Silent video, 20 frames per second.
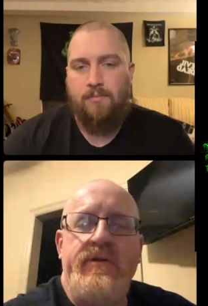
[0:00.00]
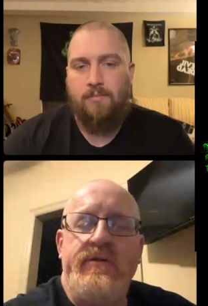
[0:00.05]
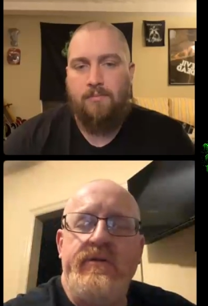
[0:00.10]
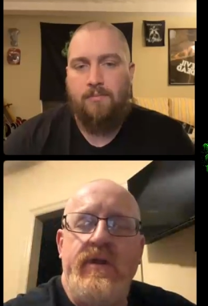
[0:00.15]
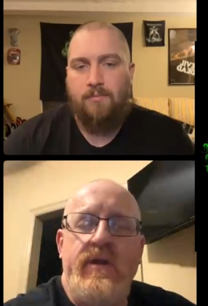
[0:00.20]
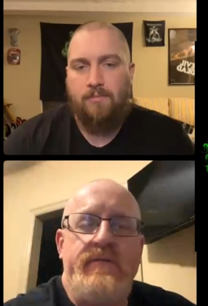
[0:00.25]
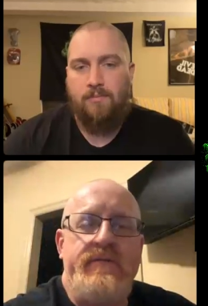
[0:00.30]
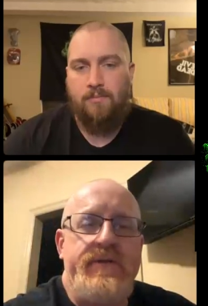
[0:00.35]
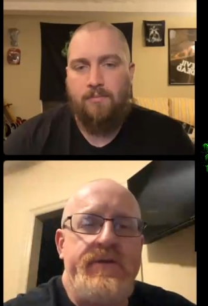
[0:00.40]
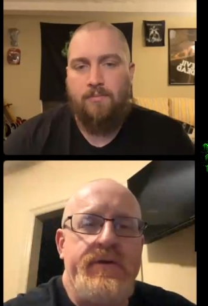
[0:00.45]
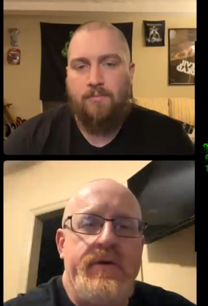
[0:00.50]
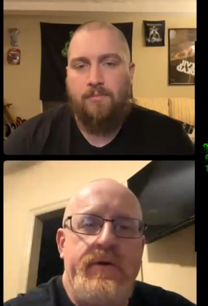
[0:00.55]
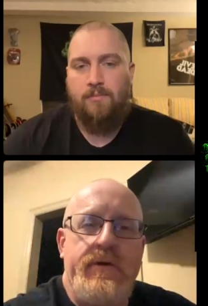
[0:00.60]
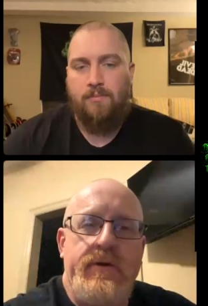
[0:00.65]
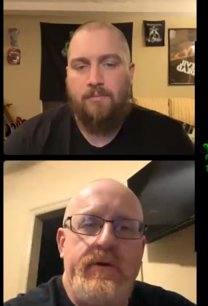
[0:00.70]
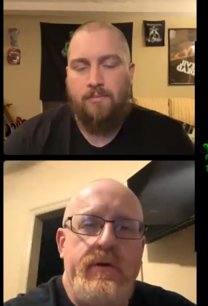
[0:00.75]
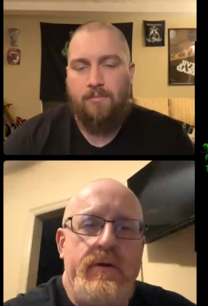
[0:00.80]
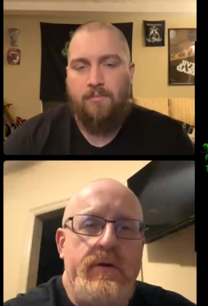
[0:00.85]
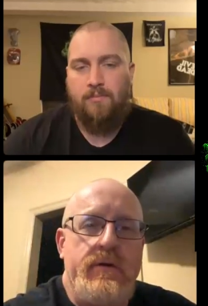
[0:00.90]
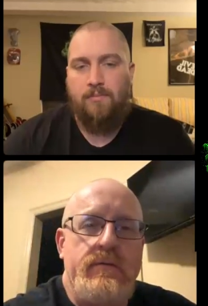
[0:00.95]
Speaker 1: loved the
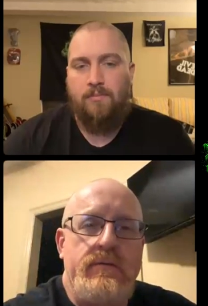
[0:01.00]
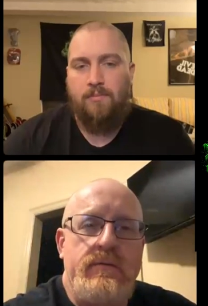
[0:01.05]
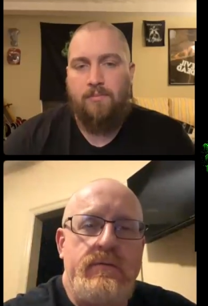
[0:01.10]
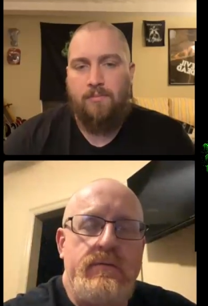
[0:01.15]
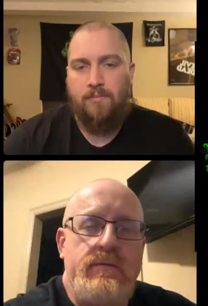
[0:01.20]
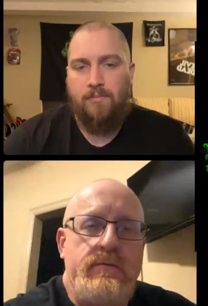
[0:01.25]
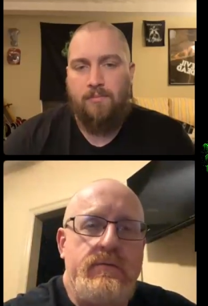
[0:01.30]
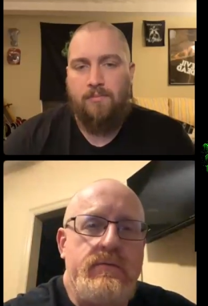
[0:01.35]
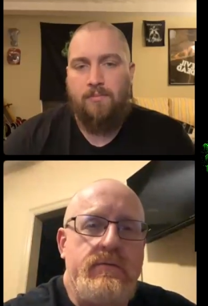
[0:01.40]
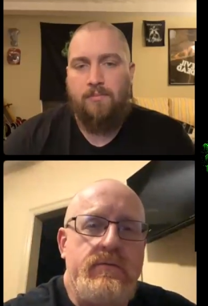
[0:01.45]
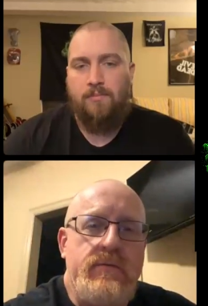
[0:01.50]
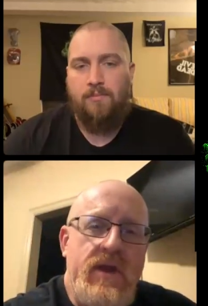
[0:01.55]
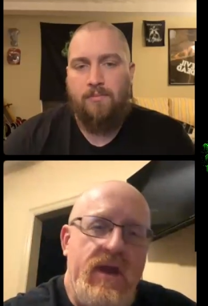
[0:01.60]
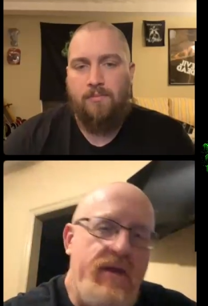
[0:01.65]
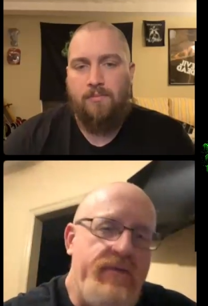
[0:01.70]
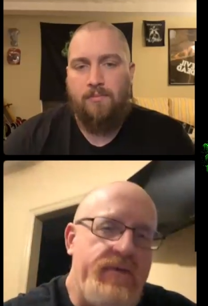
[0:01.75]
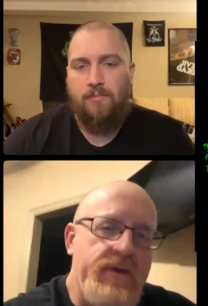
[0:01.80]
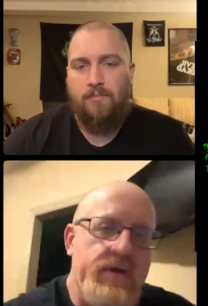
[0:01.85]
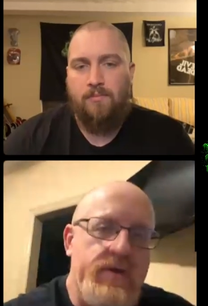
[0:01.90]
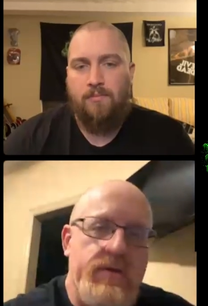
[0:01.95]
darker,
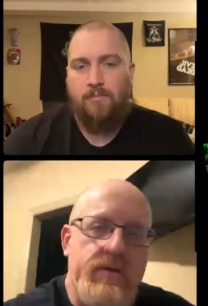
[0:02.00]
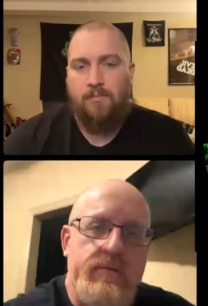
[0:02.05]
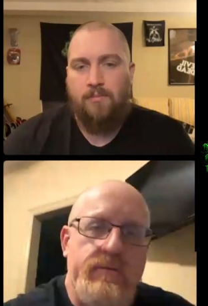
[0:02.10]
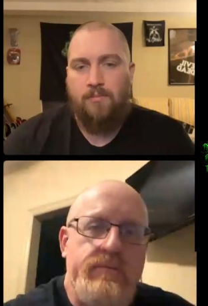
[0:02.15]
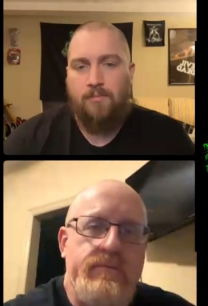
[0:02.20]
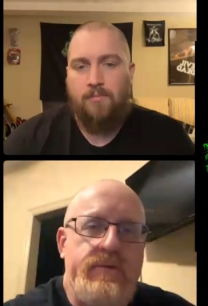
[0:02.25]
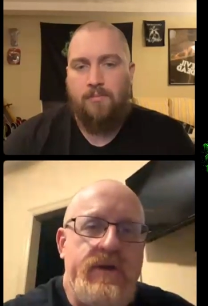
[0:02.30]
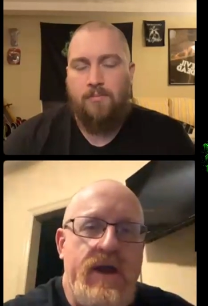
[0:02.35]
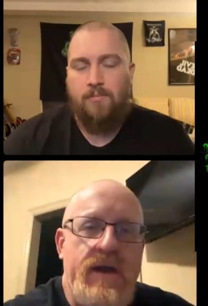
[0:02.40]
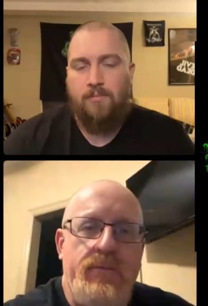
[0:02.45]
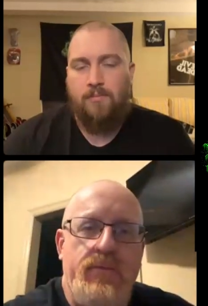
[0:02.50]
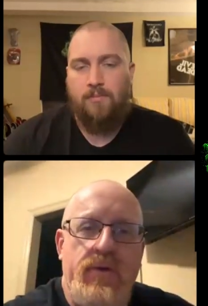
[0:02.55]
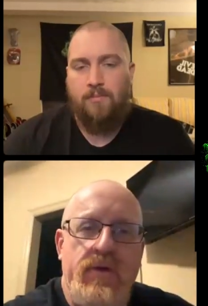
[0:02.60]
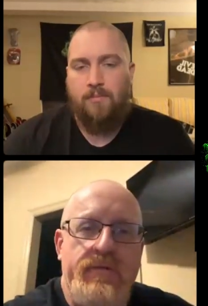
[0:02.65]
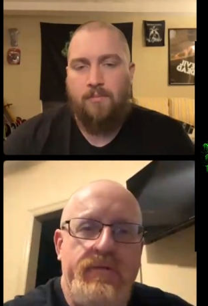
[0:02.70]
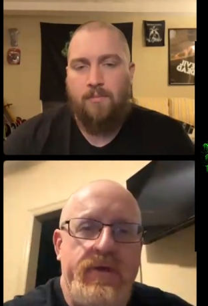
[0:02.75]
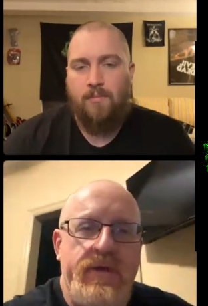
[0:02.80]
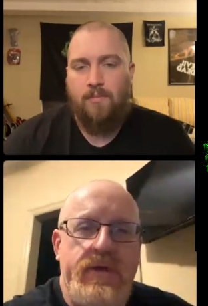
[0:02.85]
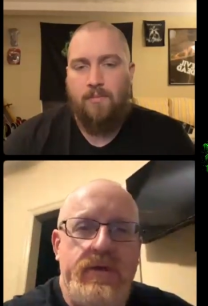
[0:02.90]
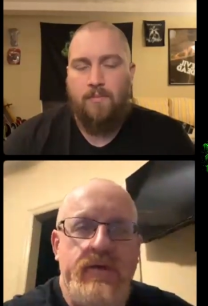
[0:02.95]
heavier type
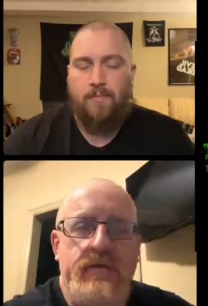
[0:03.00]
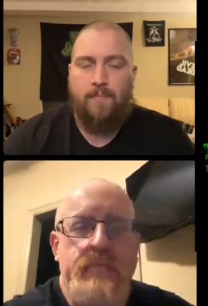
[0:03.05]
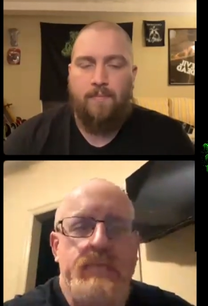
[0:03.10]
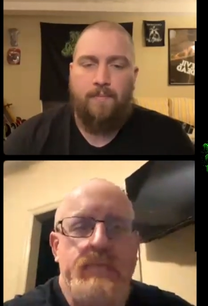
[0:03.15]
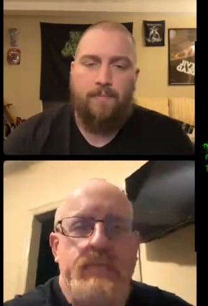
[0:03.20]
riffing and